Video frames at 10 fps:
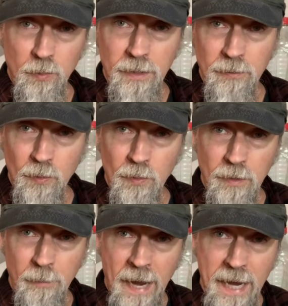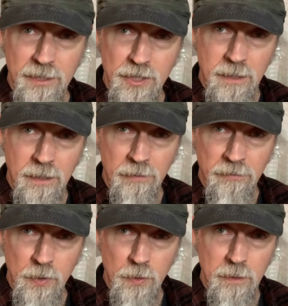with the packaging of the
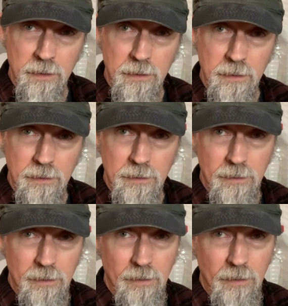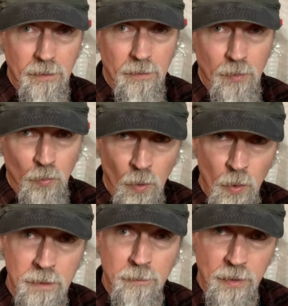food. The
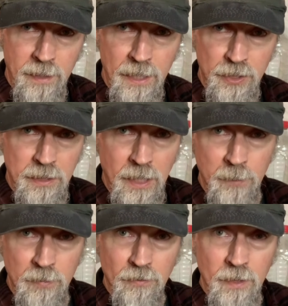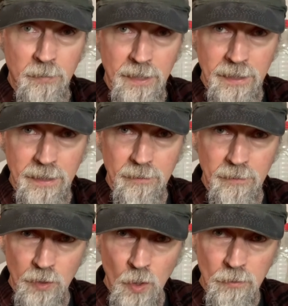rodent protection comes from
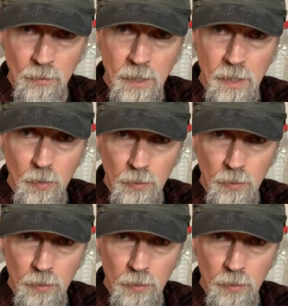the overall or